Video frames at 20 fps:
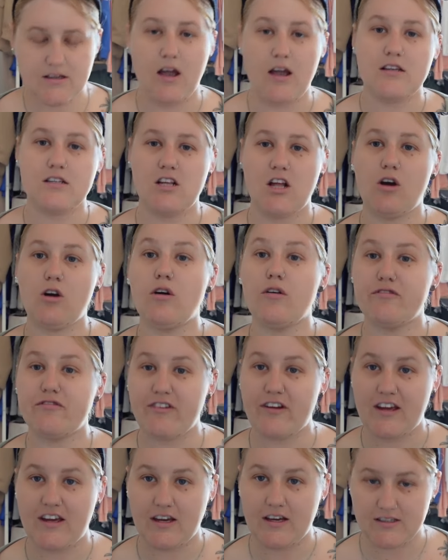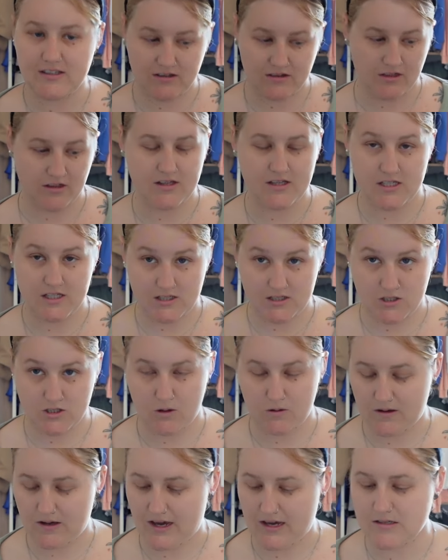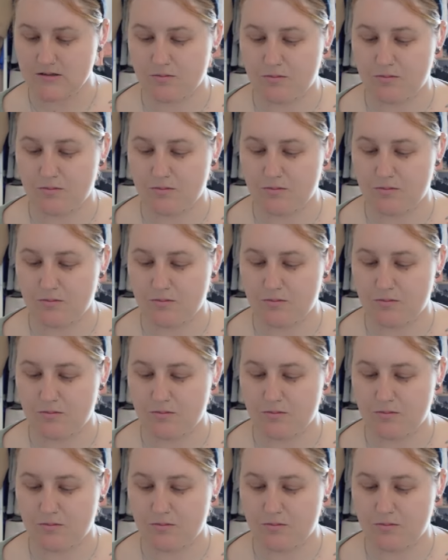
Actually, I've got 3 because this suitcase,